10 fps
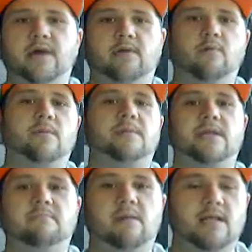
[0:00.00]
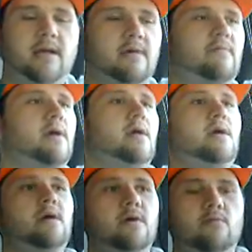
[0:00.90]
a woman in my life.
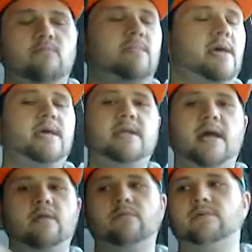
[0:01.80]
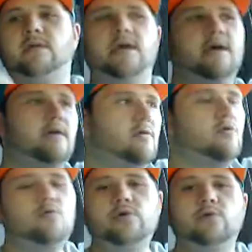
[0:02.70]
Men, I don't care
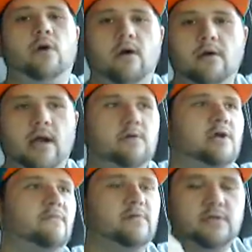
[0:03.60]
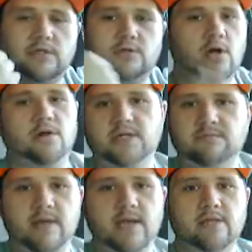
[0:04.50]
who you are. I don't care if you're the strongest
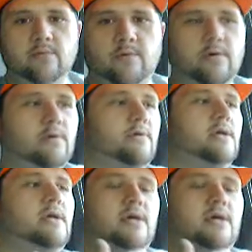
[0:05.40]
man in the world.